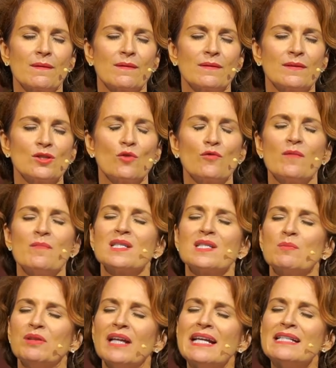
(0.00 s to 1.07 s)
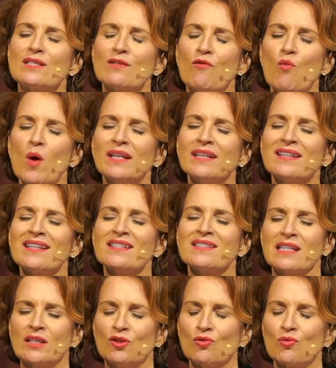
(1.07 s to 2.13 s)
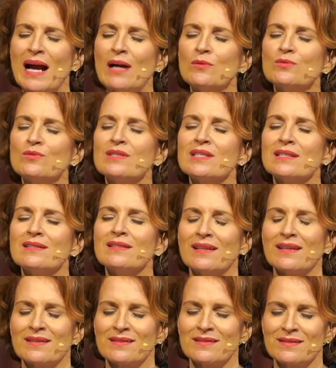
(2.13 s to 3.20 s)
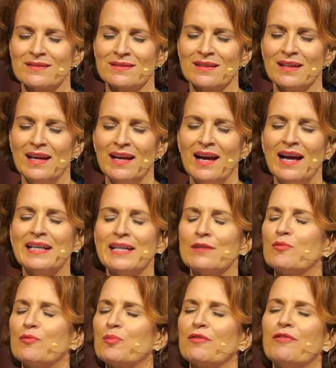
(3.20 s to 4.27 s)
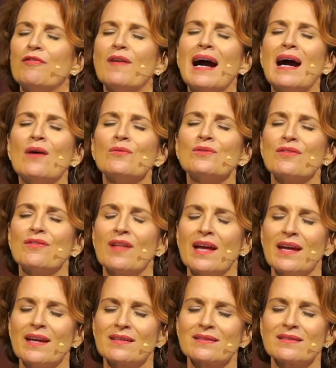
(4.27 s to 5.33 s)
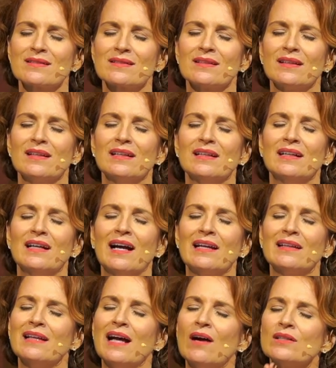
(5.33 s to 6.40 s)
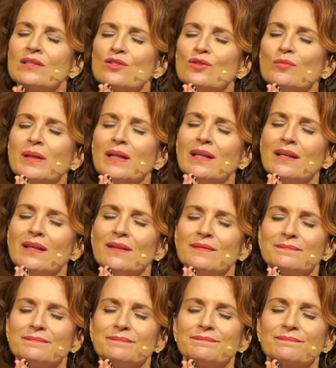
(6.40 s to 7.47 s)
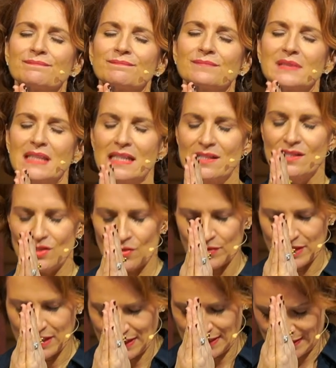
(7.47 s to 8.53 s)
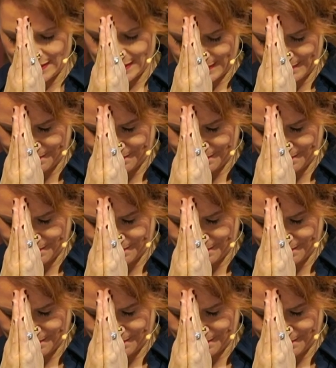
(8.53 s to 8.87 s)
So from this place of oneness and groundedness, I give profound thanks. I allow it to be, and so it is.